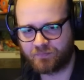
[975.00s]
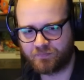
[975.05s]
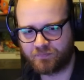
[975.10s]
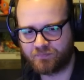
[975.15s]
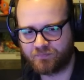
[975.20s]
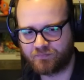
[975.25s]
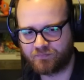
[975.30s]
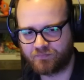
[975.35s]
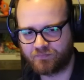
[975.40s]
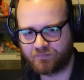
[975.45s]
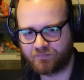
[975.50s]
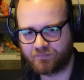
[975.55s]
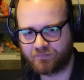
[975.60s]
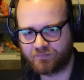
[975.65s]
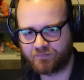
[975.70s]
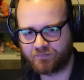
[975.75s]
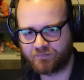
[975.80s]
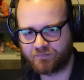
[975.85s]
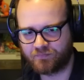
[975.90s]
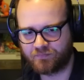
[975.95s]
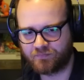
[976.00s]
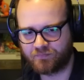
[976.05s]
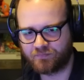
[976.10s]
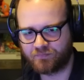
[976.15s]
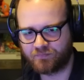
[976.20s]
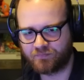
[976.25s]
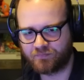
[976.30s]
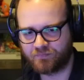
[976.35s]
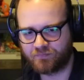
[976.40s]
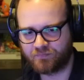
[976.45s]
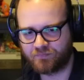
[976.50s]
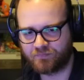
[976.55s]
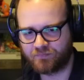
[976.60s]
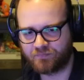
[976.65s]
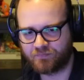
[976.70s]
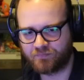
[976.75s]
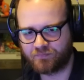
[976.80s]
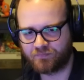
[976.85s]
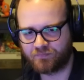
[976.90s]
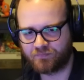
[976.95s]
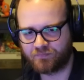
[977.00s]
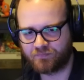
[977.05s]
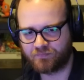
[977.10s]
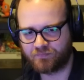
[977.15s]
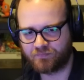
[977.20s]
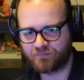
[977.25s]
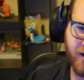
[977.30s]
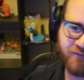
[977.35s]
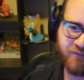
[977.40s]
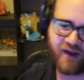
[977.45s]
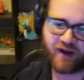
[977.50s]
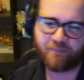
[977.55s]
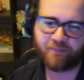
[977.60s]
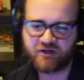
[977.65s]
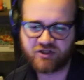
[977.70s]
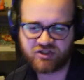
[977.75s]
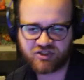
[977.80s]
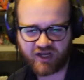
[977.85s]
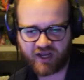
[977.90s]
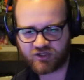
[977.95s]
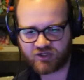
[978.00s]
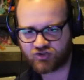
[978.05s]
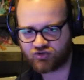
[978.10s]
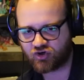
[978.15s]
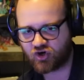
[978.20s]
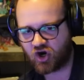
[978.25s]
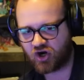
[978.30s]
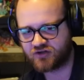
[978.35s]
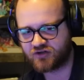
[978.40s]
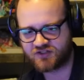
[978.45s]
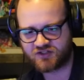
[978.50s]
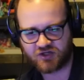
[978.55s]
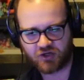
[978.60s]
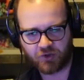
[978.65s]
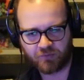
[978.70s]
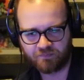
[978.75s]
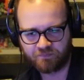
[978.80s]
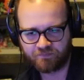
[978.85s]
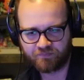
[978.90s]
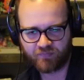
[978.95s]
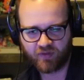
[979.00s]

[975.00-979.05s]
In the evenings. All right, we got a bunch of extra cards here.